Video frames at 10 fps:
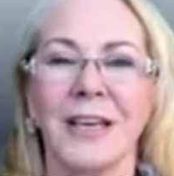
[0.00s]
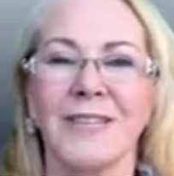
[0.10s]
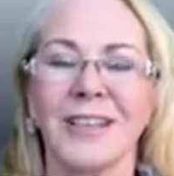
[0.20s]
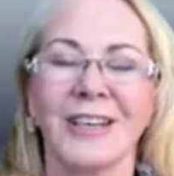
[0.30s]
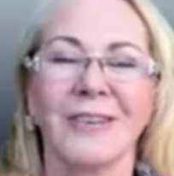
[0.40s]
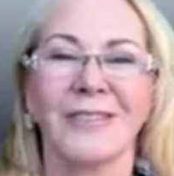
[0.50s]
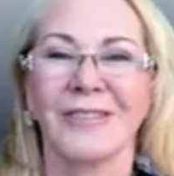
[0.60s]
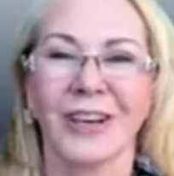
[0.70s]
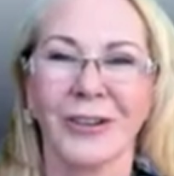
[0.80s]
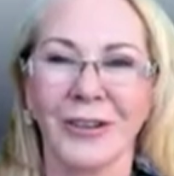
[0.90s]
even though we've
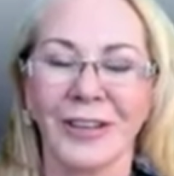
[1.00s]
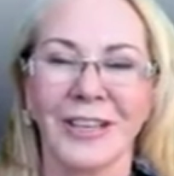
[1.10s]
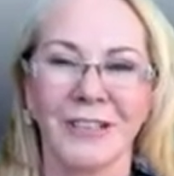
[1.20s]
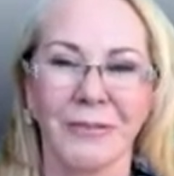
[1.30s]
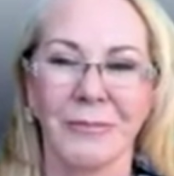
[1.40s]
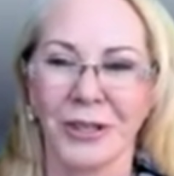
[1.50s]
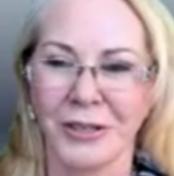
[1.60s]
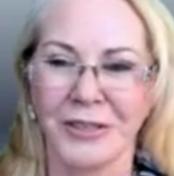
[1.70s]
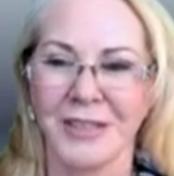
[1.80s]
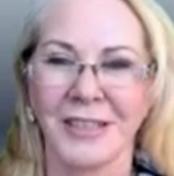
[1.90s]
got all these
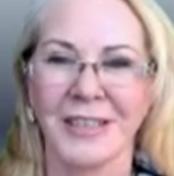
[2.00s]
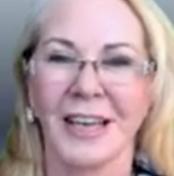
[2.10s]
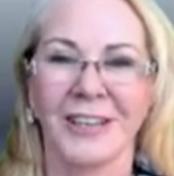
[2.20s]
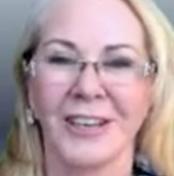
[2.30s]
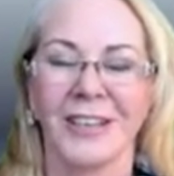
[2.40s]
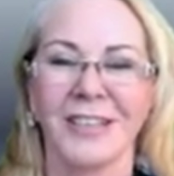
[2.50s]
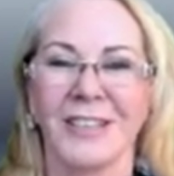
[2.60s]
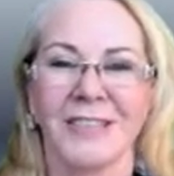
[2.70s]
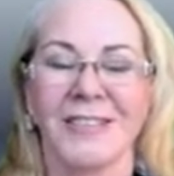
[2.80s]
computers and technology,